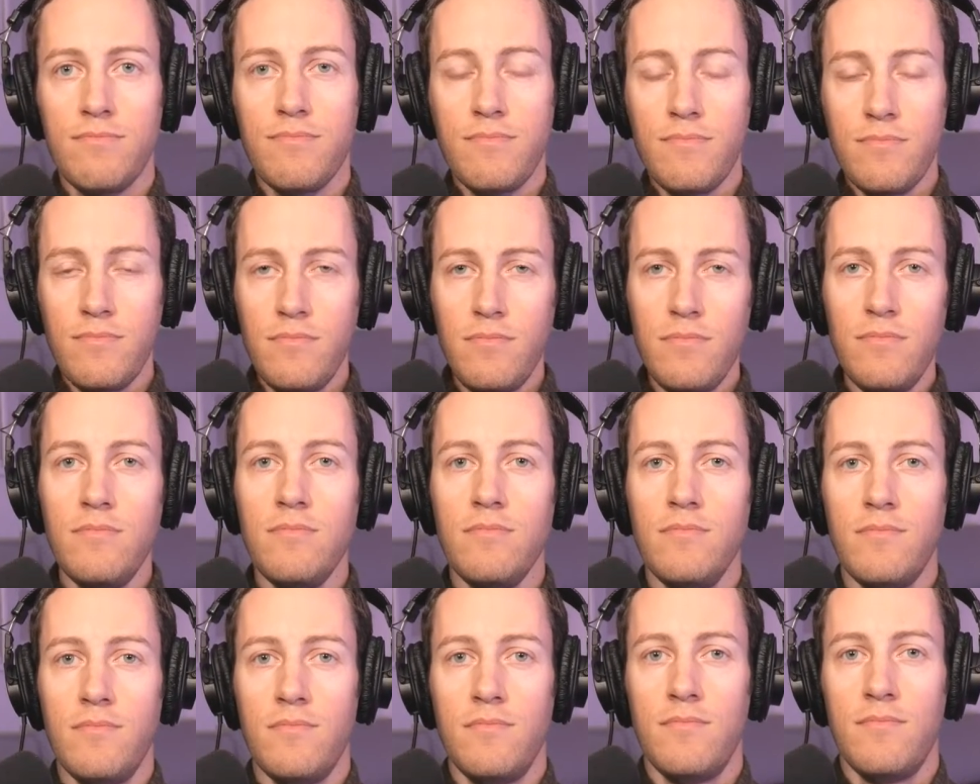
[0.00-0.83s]

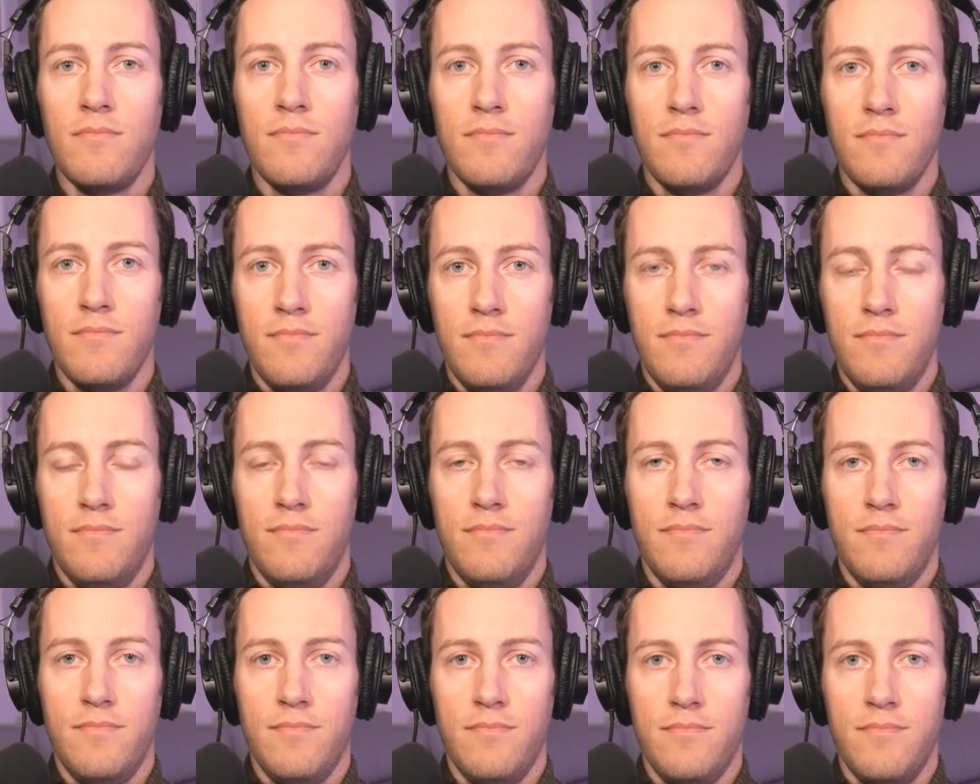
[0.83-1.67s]

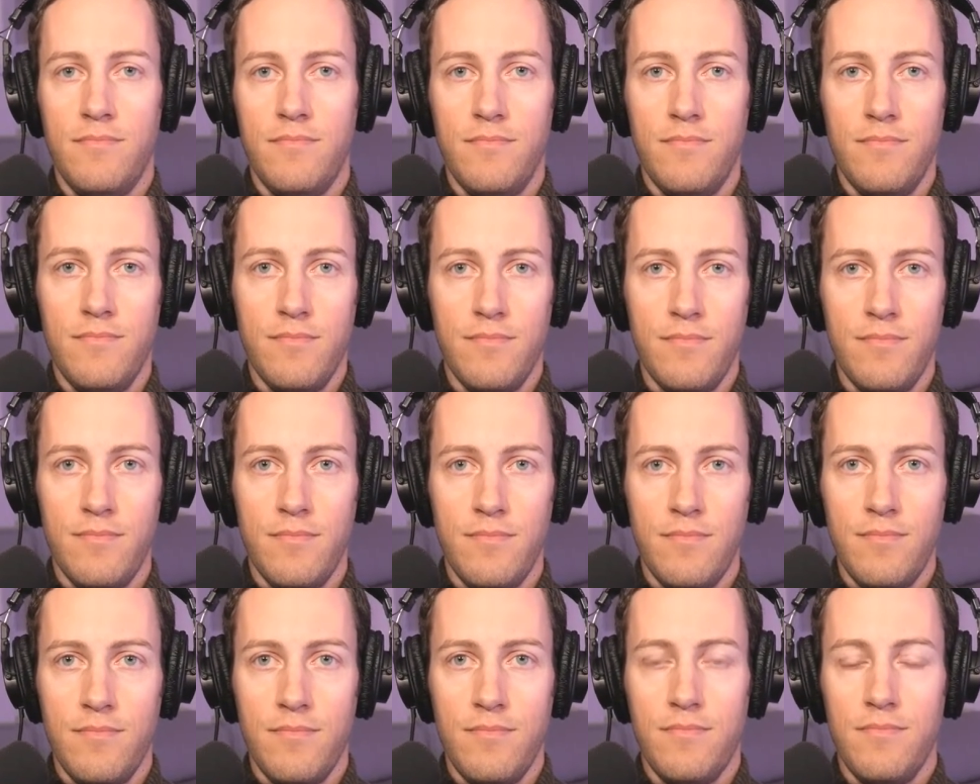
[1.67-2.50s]

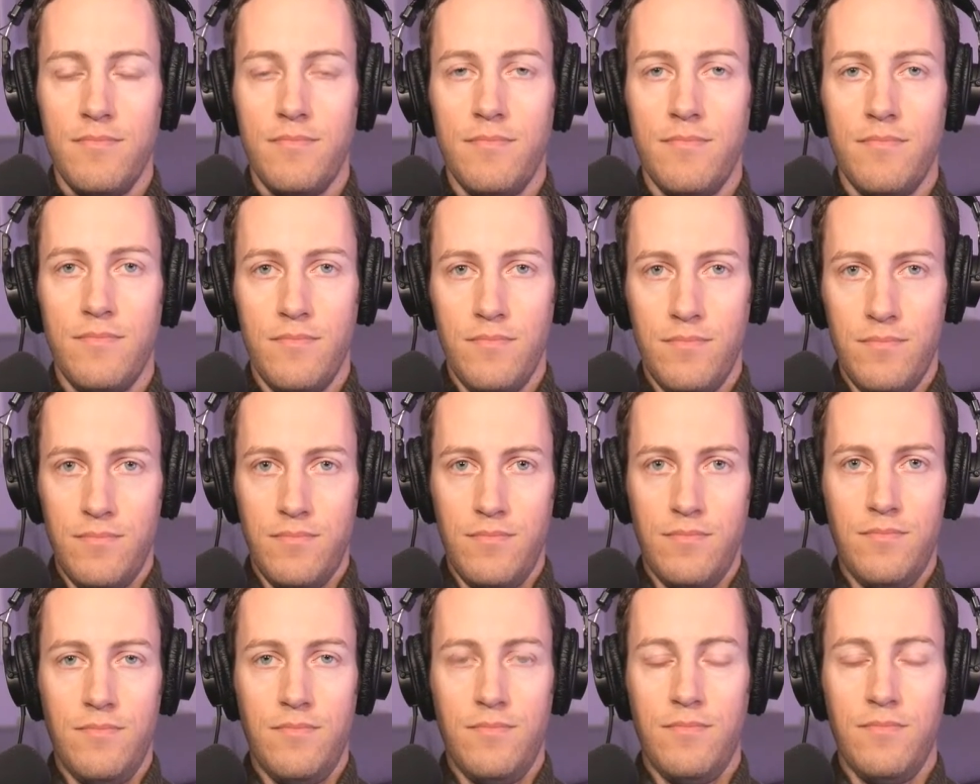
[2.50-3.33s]

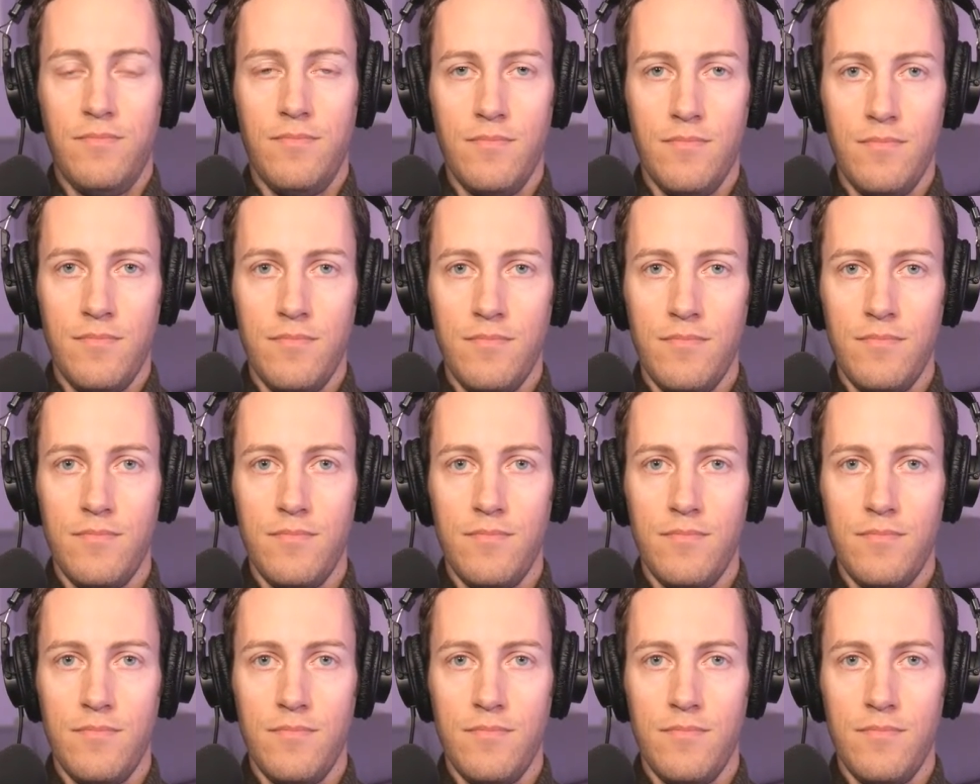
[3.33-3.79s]
This person isn't speaking.